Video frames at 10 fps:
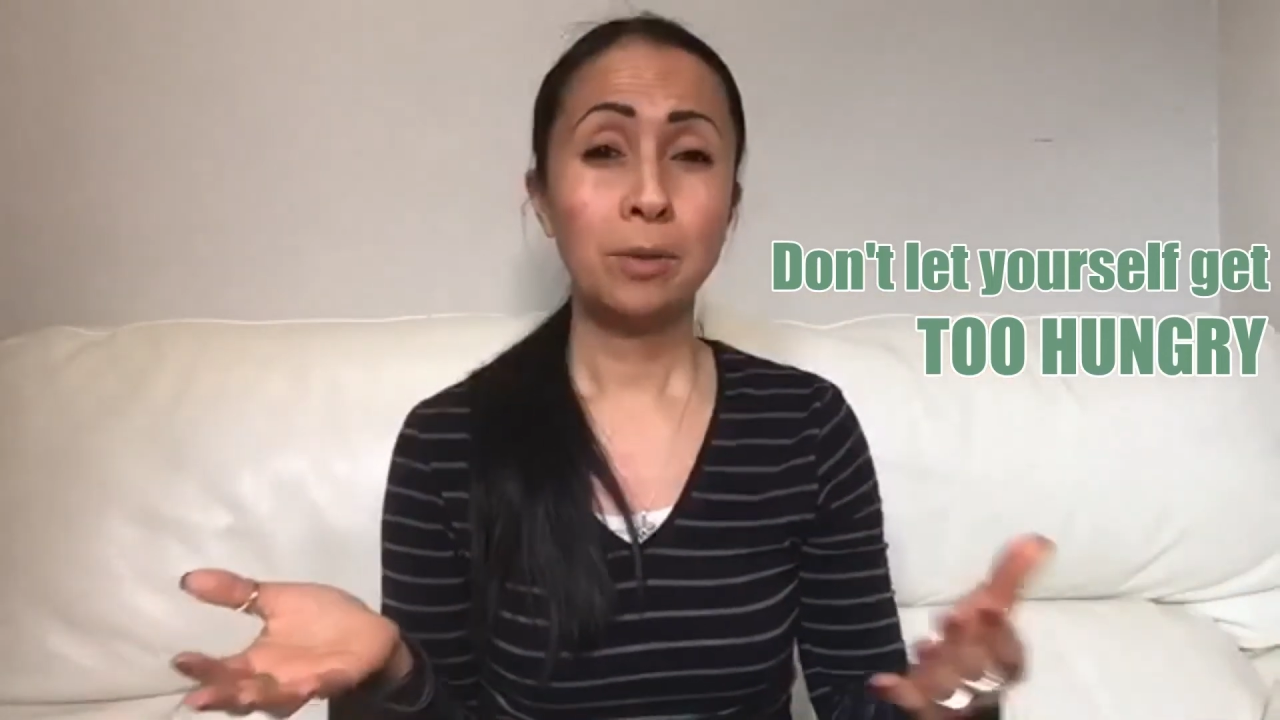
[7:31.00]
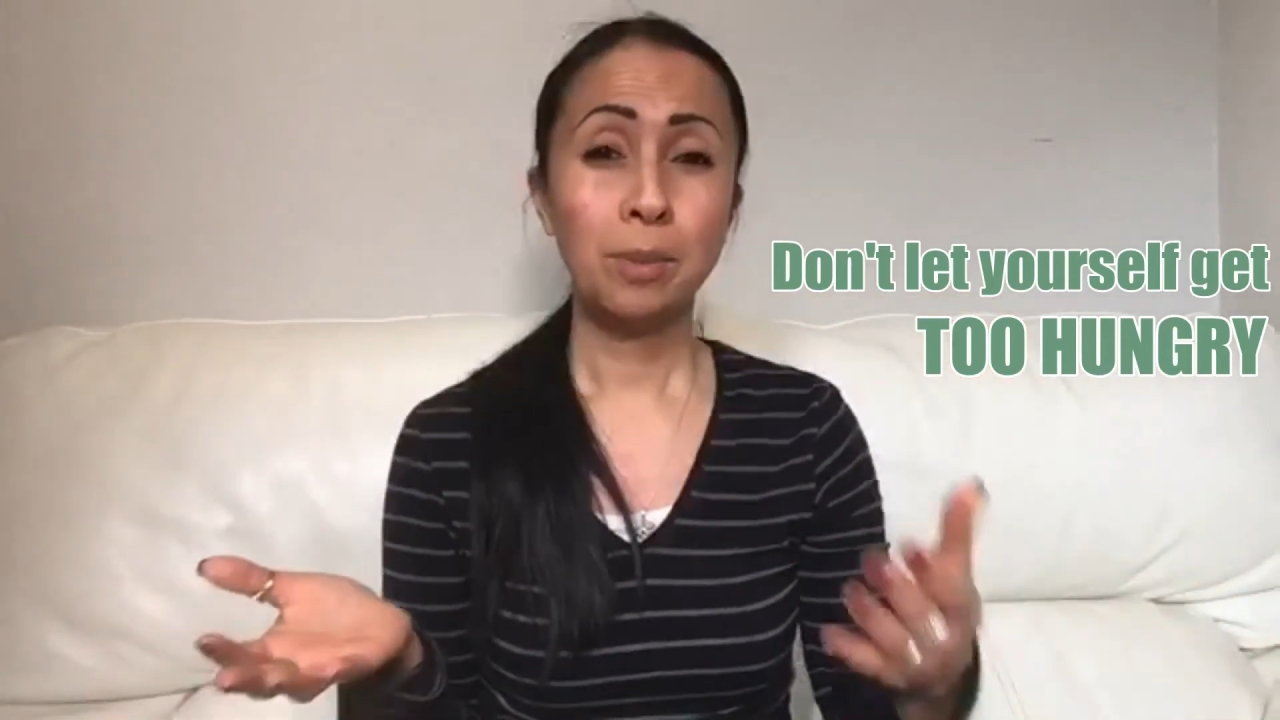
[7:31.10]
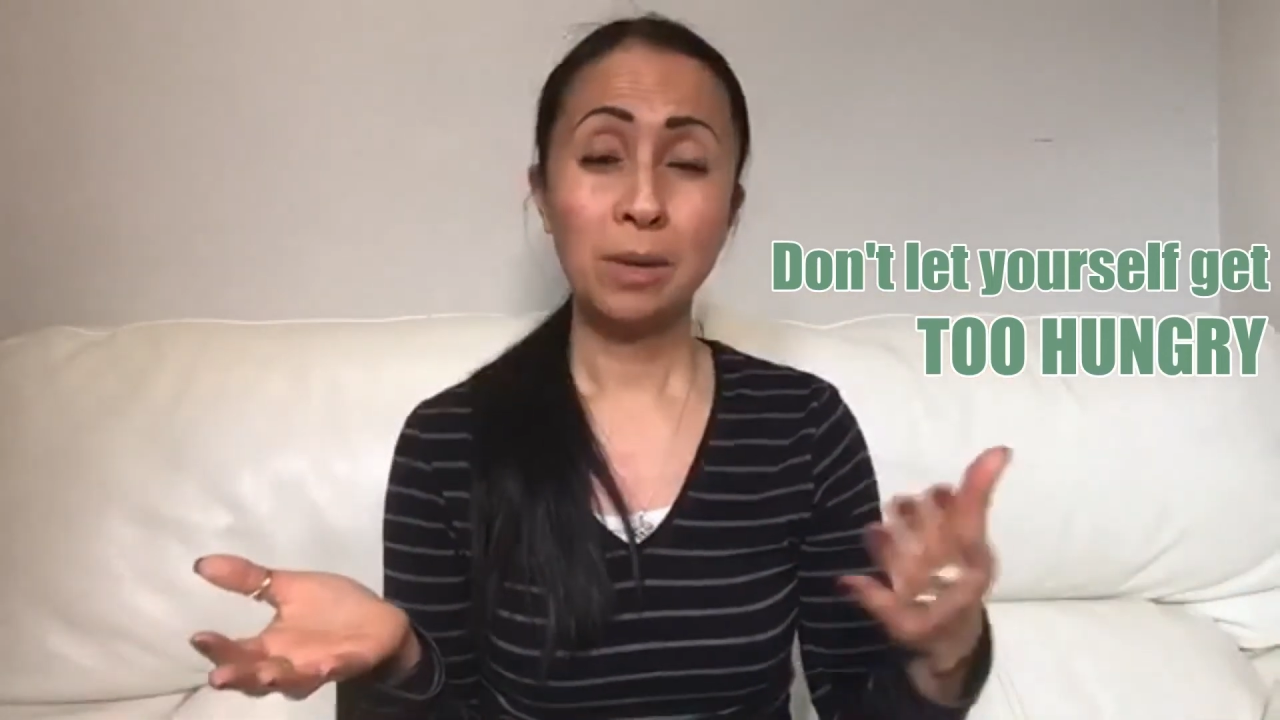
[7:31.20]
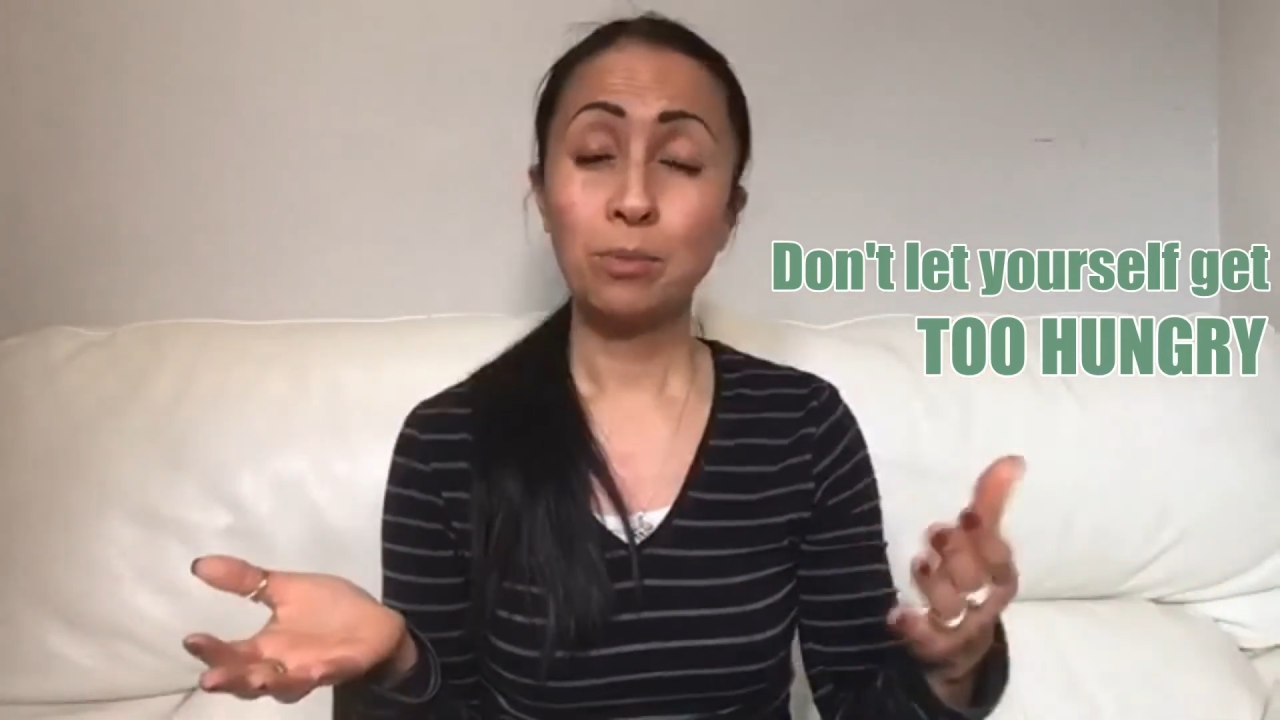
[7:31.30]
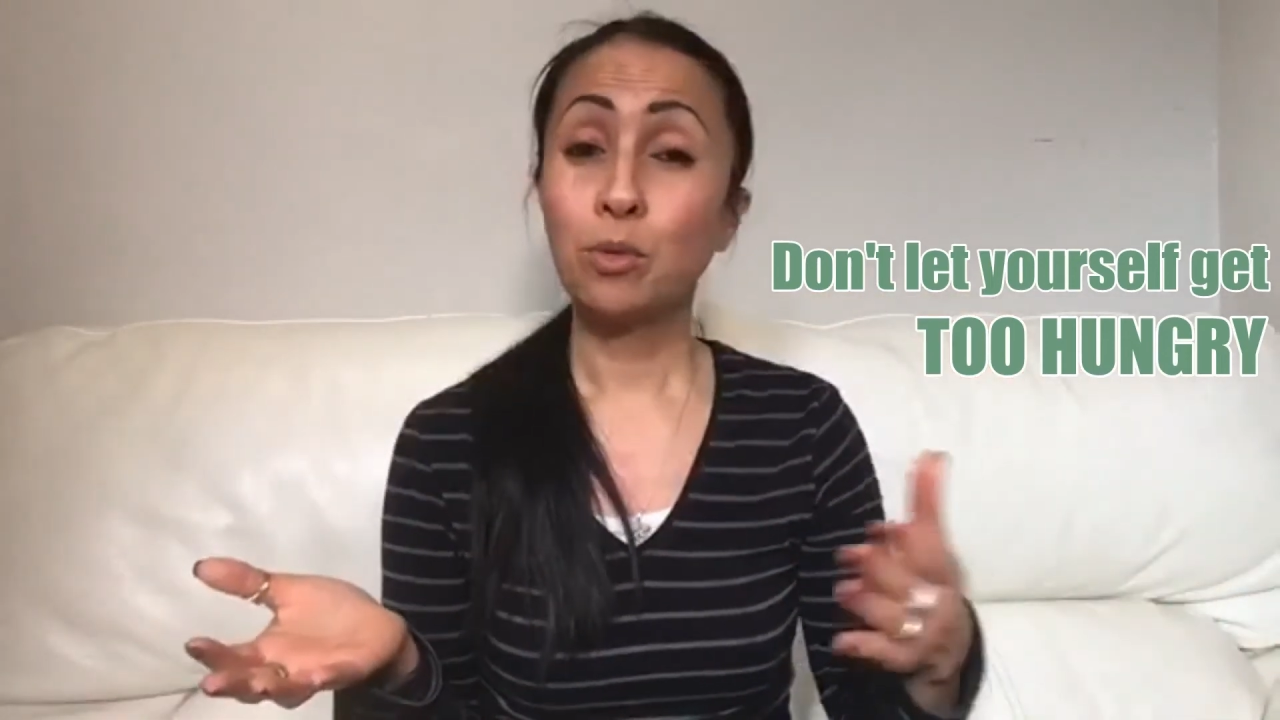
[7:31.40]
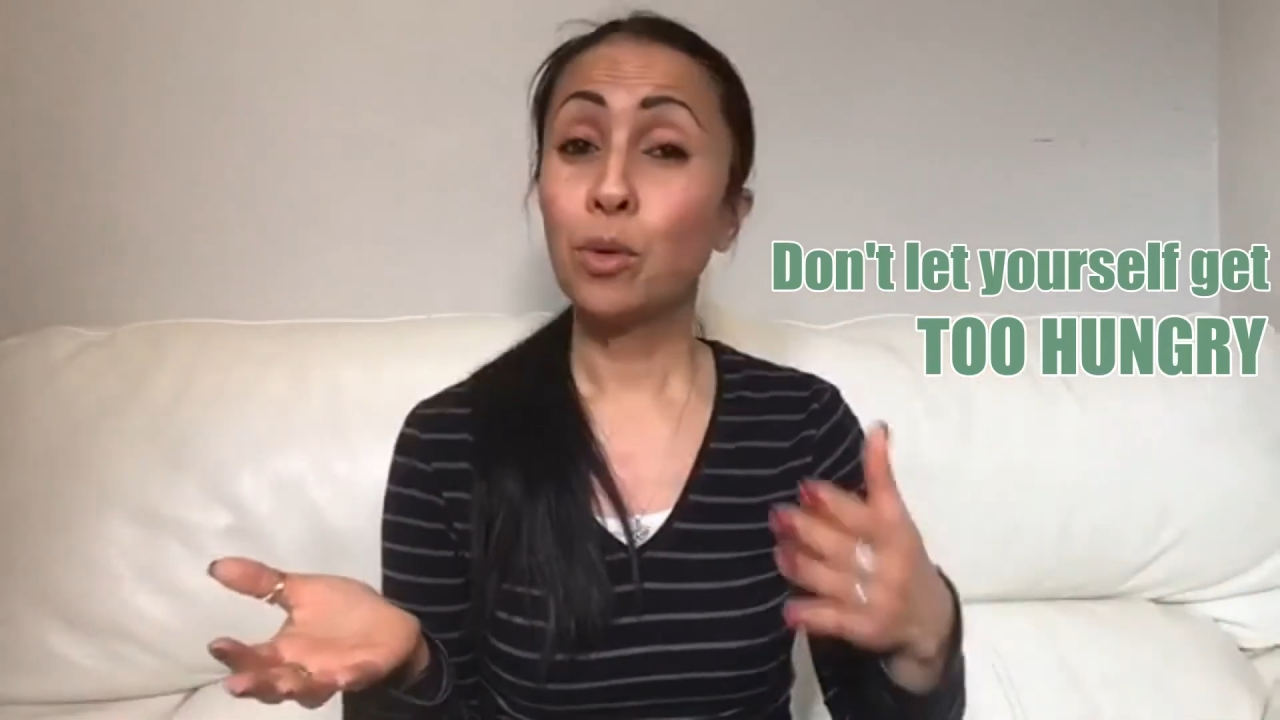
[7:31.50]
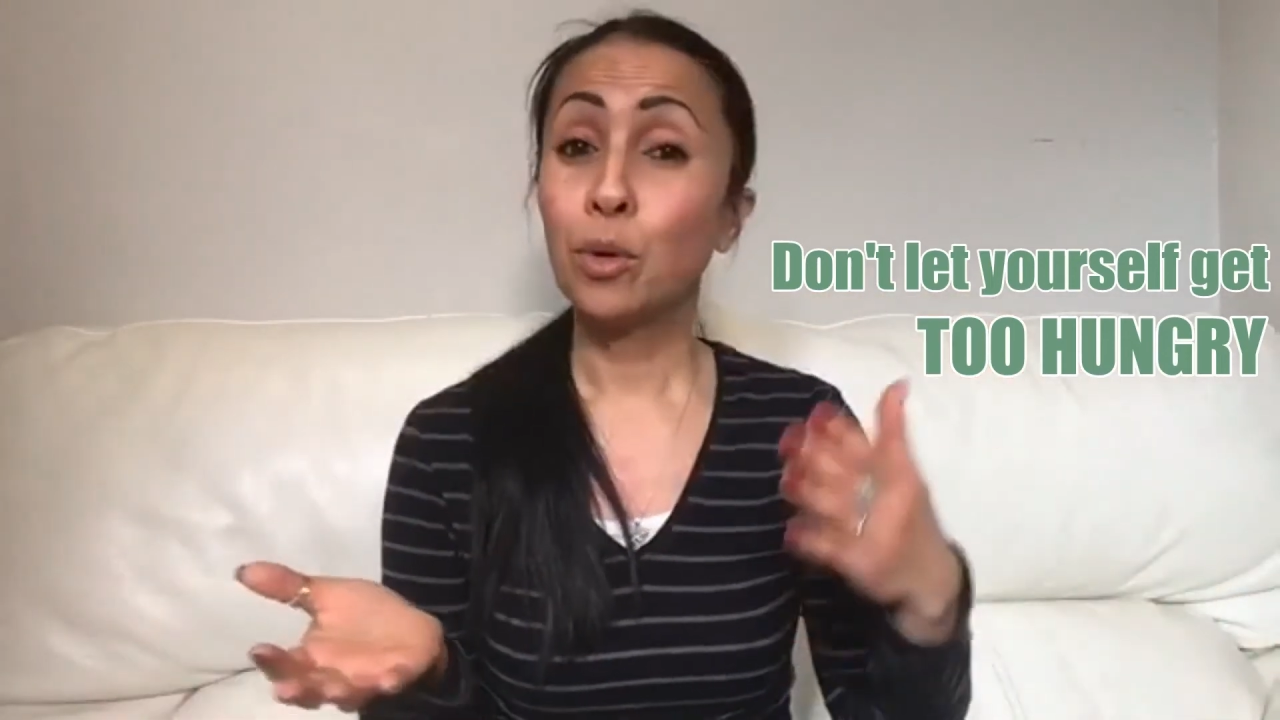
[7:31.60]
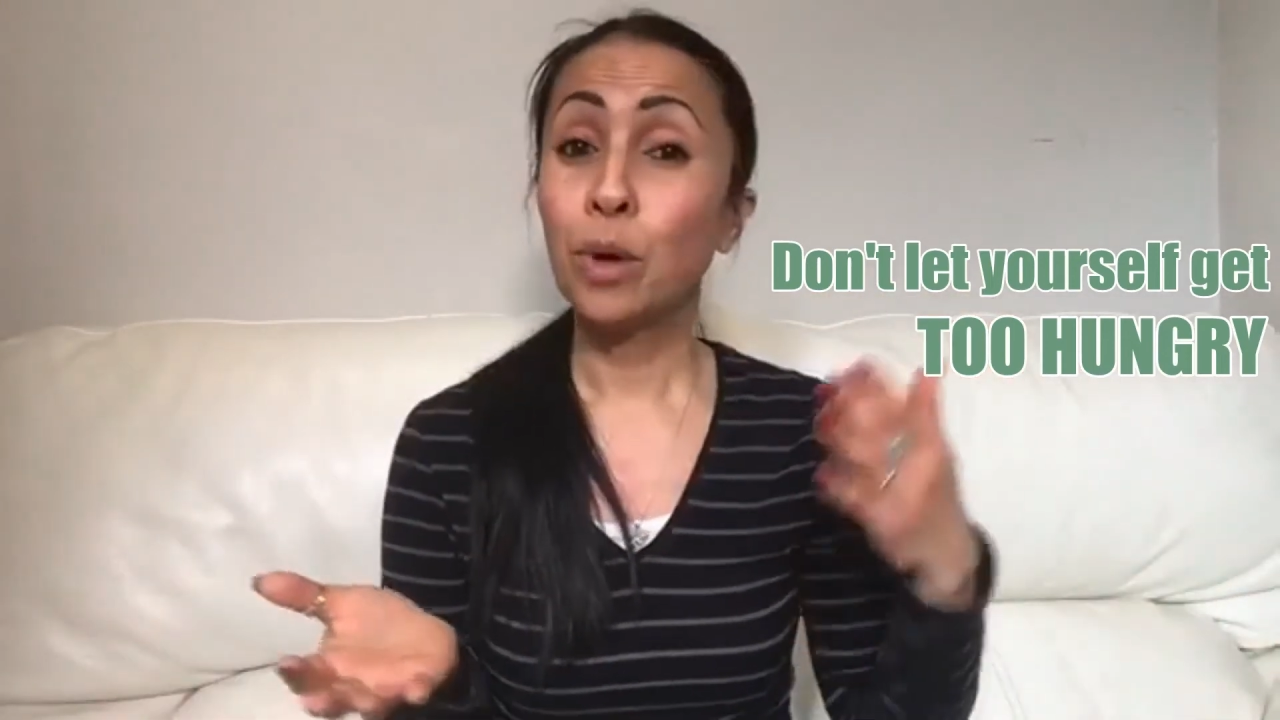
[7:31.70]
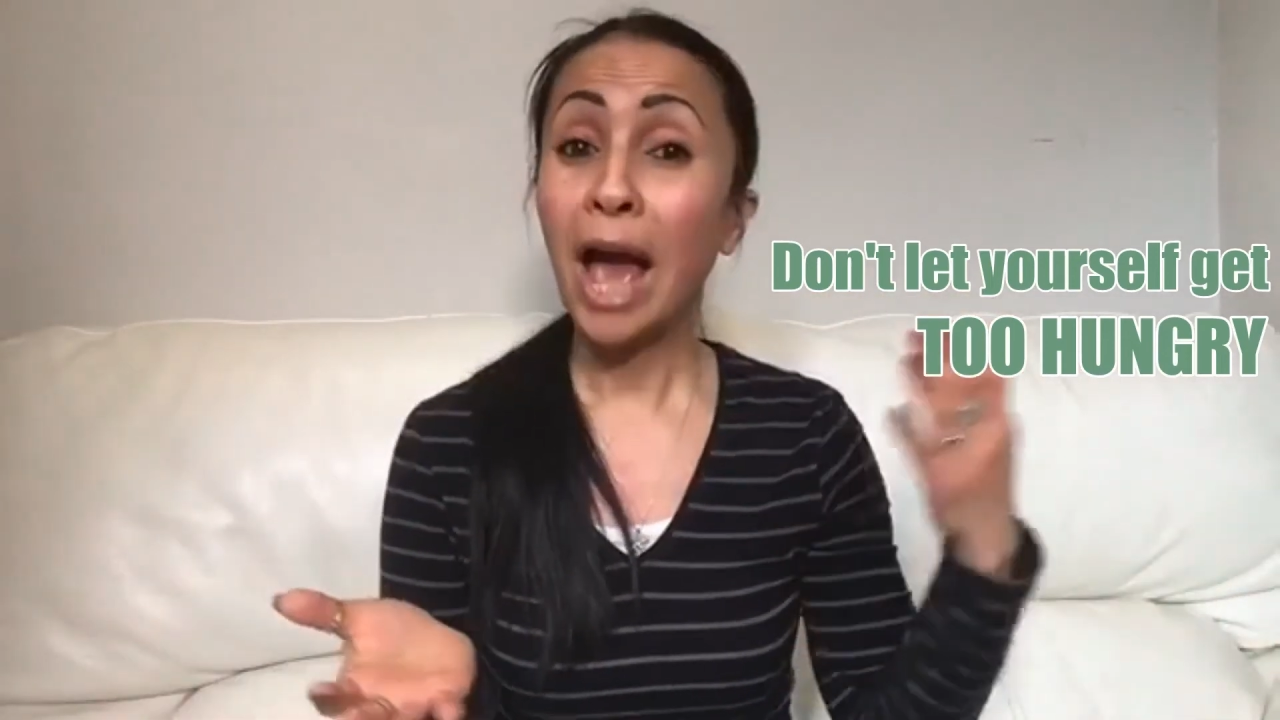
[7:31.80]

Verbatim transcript: people who